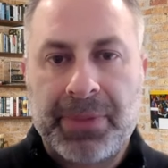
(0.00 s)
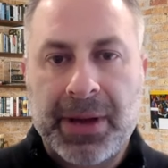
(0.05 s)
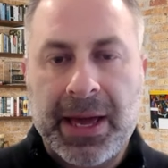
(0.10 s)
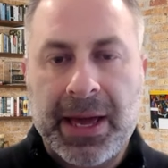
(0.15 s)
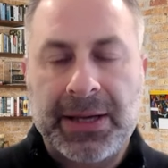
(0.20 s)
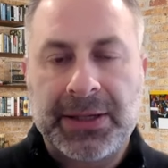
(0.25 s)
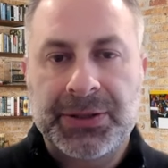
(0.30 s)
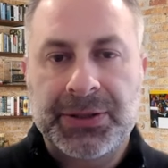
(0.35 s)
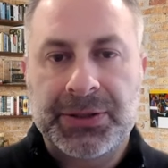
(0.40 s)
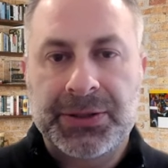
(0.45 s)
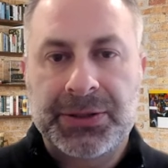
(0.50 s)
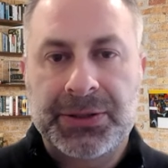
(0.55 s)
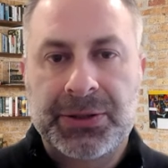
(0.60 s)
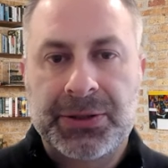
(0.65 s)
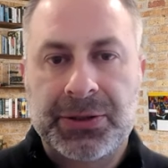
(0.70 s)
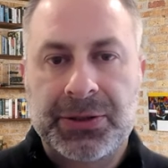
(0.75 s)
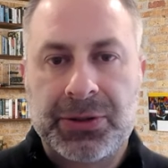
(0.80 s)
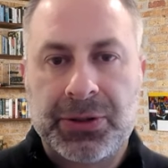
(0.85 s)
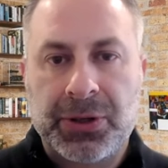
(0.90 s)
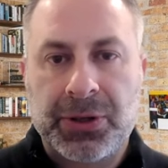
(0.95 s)
banks
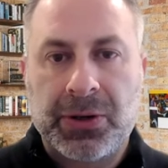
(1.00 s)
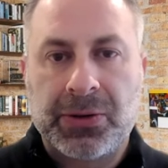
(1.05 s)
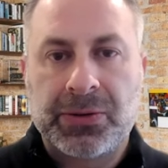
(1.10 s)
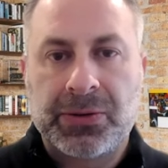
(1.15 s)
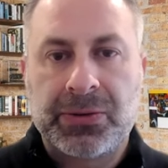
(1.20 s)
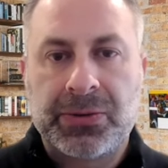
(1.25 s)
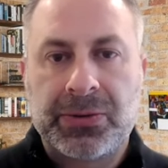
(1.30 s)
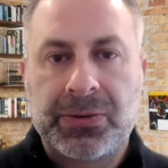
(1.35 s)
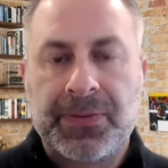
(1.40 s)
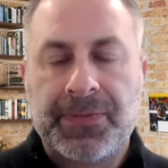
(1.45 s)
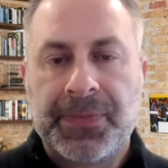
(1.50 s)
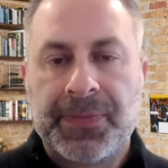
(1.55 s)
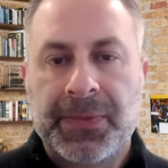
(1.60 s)
could go